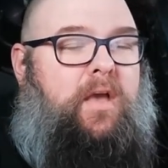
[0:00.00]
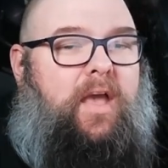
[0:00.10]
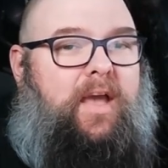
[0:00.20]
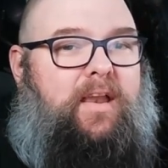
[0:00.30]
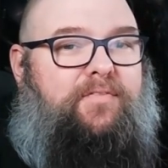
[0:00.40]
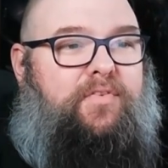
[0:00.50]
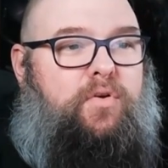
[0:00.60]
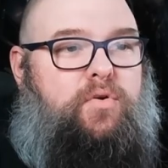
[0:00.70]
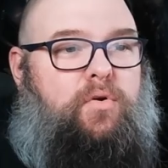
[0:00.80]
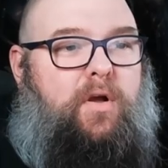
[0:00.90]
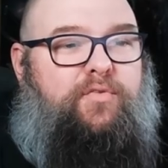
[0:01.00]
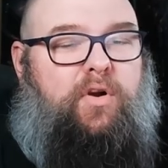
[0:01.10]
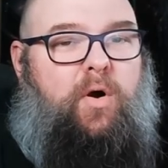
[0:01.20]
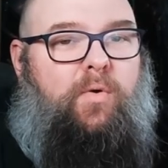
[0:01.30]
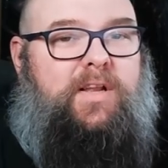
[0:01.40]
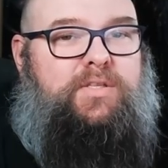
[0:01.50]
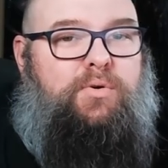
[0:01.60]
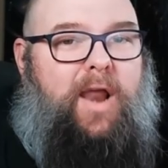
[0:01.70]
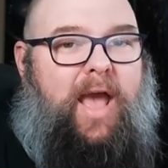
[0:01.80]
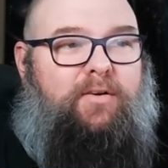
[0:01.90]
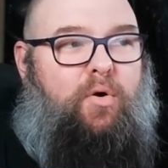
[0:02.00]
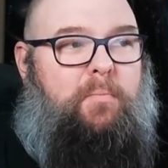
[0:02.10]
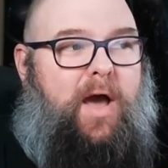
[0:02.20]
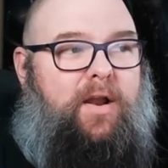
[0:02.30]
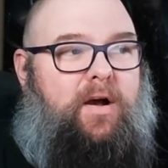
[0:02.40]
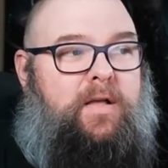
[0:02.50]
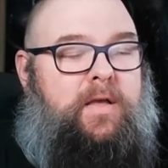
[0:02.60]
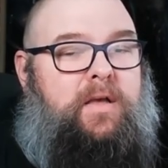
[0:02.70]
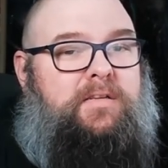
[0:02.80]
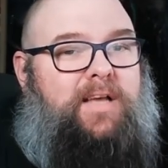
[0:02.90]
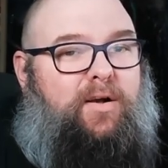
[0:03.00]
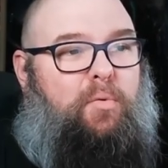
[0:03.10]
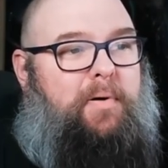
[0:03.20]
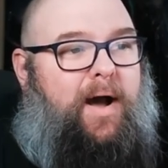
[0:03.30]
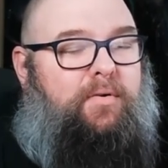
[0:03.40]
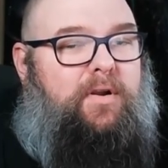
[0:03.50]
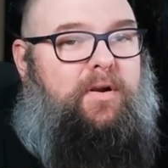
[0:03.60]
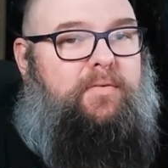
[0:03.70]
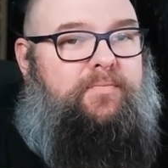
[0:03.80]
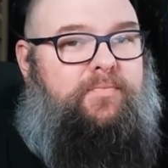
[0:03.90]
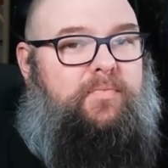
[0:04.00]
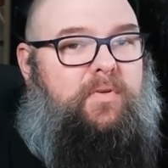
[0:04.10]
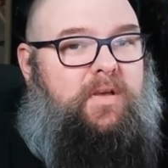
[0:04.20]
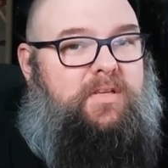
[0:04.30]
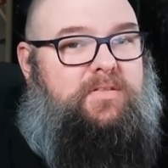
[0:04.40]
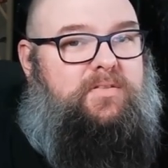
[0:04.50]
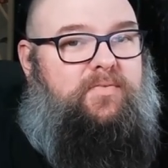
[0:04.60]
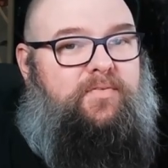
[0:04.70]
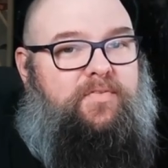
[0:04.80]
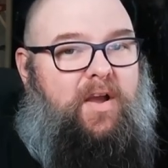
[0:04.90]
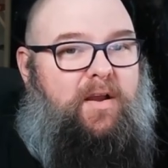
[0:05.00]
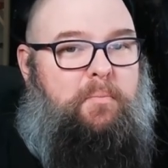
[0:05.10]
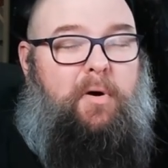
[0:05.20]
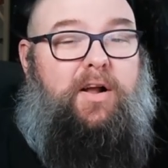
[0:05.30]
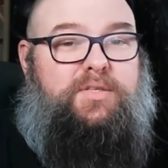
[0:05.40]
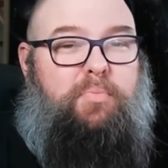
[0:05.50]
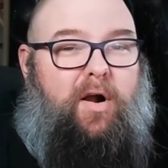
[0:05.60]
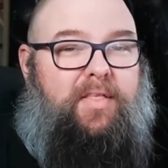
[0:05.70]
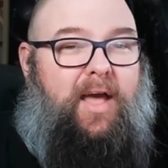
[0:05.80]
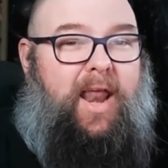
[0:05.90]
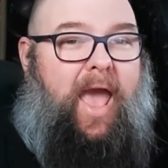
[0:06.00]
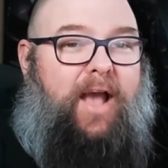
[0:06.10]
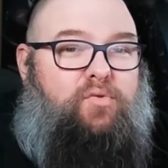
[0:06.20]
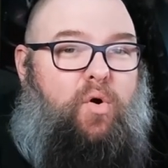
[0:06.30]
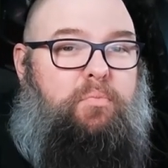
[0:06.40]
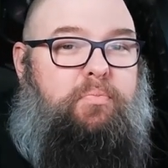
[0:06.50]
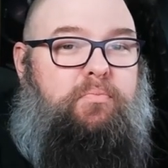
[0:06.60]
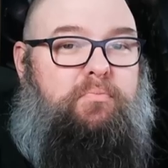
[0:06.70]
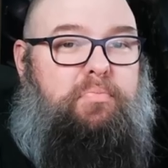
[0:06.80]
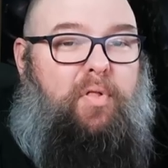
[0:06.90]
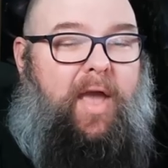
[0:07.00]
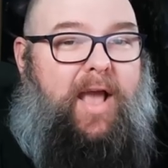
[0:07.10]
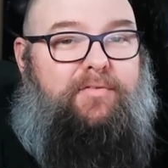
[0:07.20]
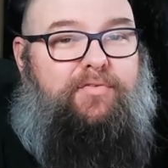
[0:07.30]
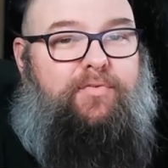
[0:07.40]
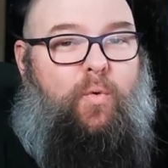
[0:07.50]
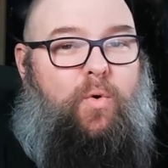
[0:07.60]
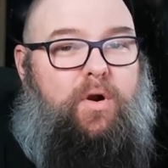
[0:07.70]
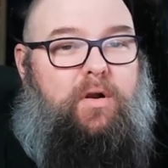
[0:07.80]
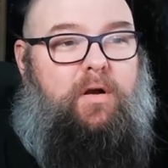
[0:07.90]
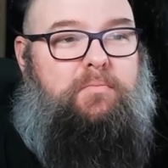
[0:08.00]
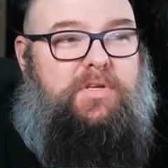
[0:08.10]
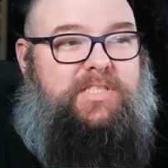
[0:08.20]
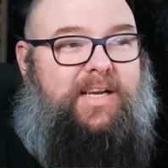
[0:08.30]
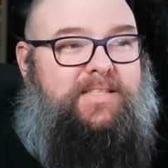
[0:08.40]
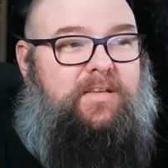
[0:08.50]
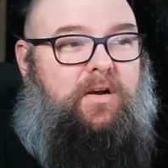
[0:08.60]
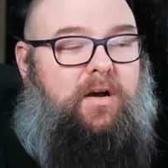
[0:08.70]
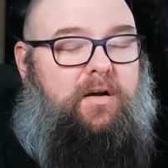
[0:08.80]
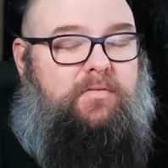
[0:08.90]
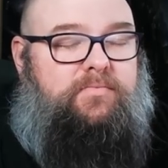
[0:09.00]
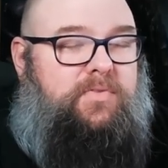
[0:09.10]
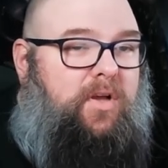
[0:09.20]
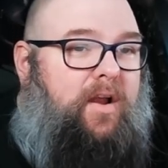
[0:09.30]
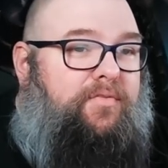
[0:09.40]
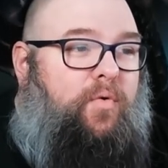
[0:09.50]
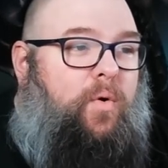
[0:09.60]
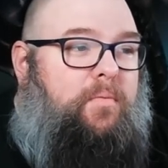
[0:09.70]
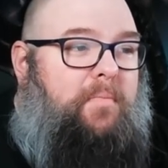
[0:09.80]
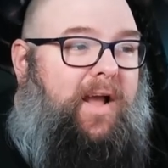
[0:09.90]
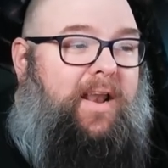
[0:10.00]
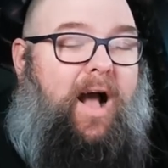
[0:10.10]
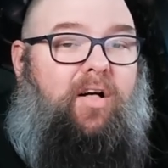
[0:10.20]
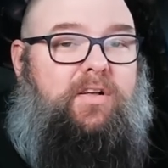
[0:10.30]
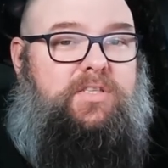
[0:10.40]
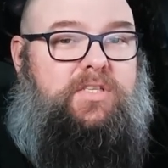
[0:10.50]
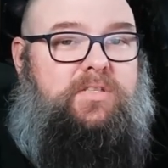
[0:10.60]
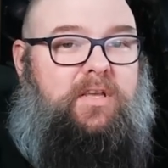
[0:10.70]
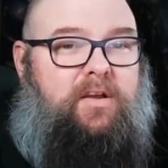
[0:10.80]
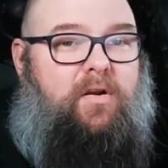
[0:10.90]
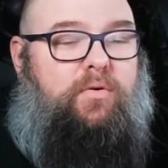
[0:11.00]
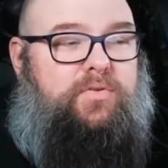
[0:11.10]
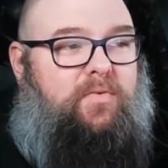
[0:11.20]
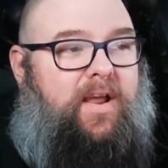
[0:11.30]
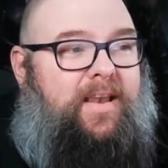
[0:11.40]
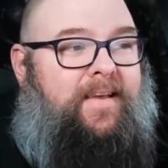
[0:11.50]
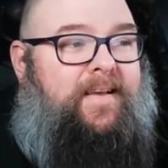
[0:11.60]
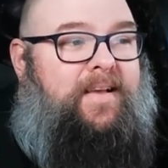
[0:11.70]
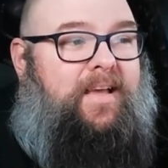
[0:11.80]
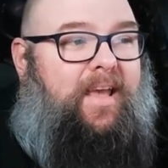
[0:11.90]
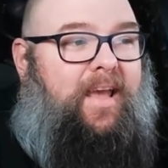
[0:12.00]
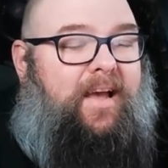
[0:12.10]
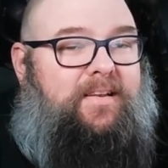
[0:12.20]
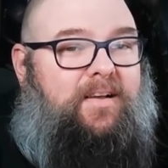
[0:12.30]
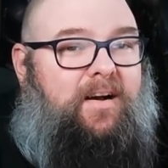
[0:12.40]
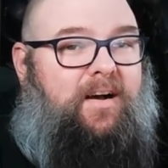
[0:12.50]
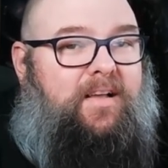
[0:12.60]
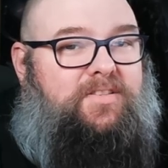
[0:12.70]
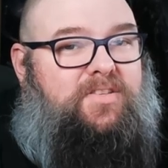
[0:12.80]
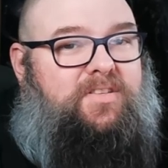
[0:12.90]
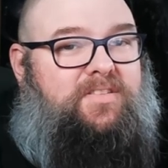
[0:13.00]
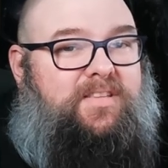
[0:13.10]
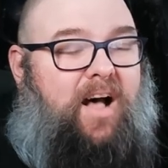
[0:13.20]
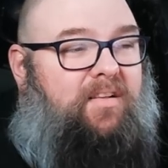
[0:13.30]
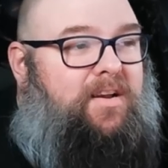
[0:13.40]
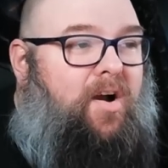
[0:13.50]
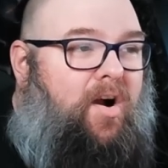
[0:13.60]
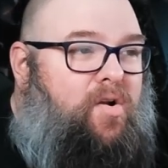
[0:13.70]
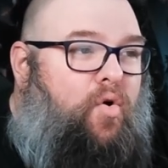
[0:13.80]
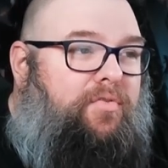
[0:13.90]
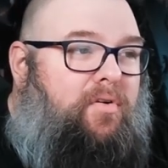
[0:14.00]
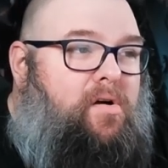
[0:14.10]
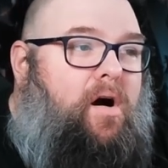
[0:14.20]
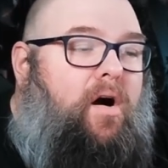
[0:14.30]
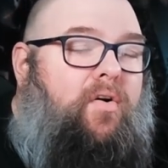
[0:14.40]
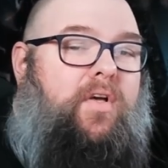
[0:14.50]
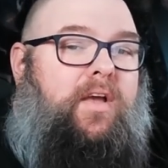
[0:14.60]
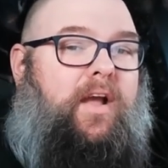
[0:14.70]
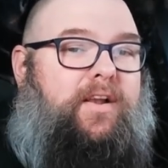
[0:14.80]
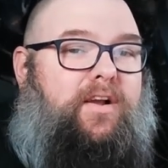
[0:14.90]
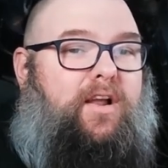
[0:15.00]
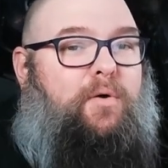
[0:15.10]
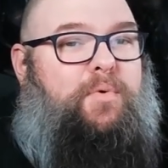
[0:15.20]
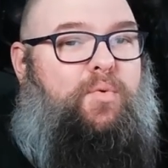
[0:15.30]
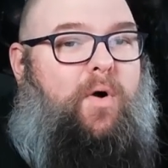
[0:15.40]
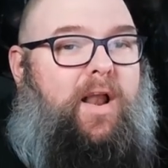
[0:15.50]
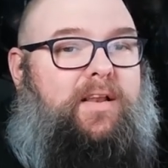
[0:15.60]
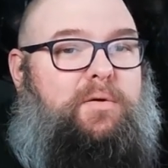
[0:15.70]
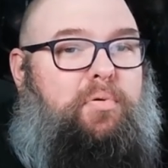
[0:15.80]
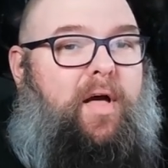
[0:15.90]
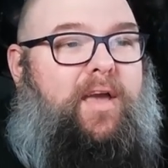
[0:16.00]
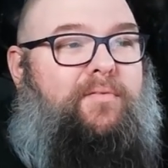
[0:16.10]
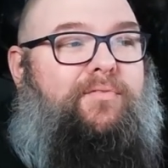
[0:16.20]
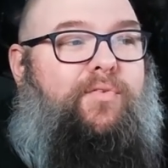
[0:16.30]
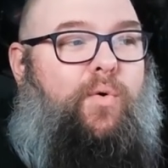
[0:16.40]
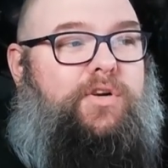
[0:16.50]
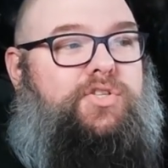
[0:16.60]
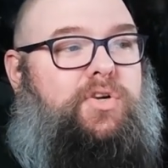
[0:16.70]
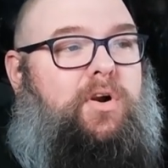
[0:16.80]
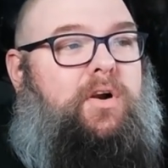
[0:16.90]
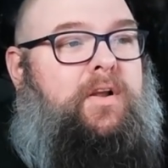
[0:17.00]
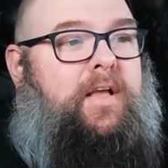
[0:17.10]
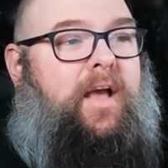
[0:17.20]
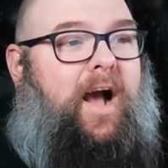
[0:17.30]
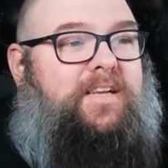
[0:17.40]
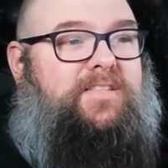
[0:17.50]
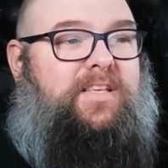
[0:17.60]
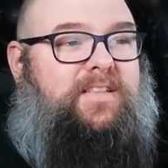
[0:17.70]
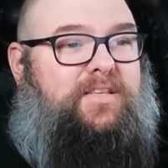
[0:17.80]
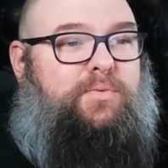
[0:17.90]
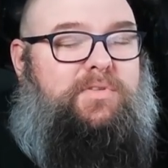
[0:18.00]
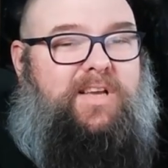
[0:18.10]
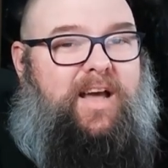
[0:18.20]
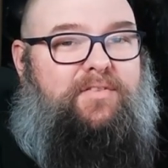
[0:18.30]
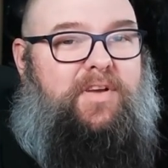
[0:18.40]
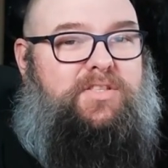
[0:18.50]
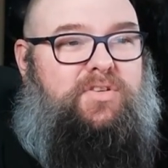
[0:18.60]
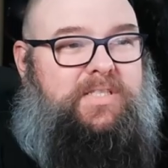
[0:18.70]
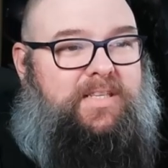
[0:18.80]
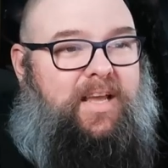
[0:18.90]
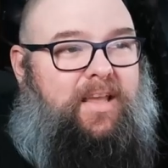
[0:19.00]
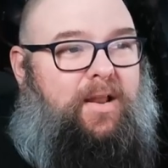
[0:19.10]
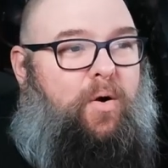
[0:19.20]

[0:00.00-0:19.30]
And if we're going into an aggro meta, Teclo Pounder is very much part of that aggro plan for Mechanologist heroes, right? And it's just a solid card overall, and you're going to be wanting to play him for sure. I just think this one's kind of interesting,